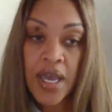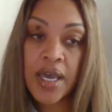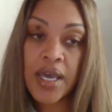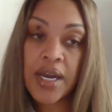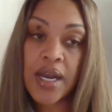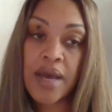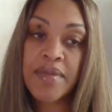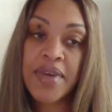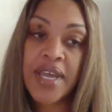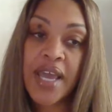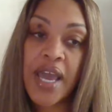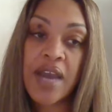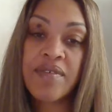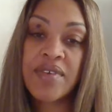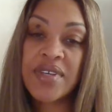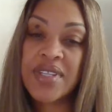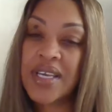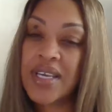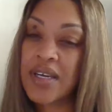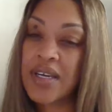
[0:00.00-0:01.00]
And I mean,
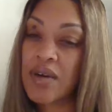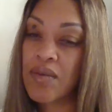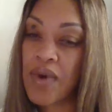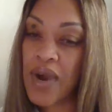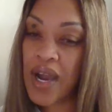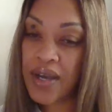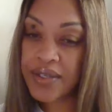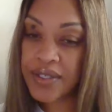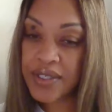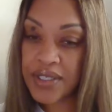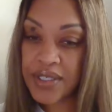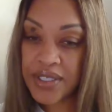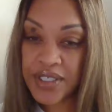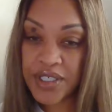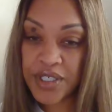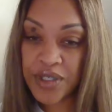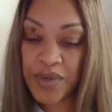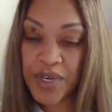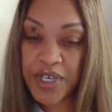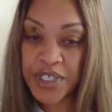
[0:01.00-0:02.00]
everything around the
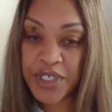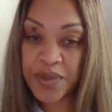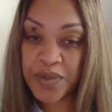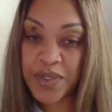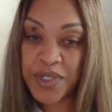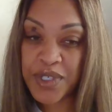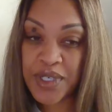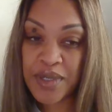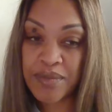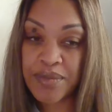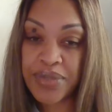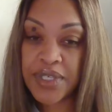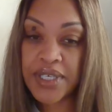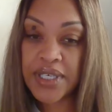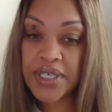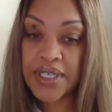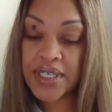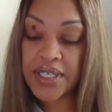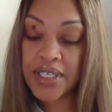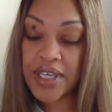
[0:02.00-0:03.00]
situation was
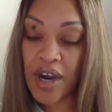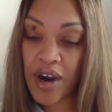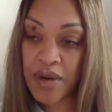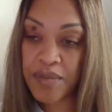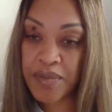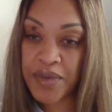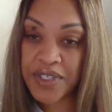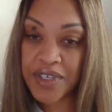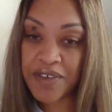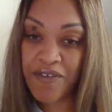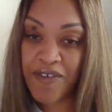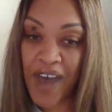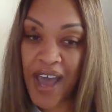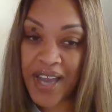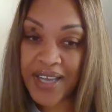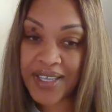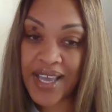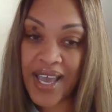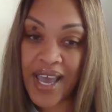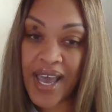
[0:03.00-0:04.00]
completely dark, but the
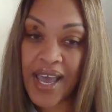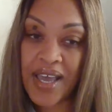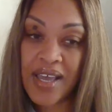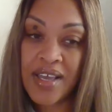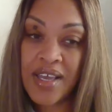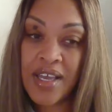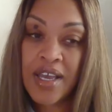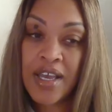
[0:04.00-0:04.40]
fact that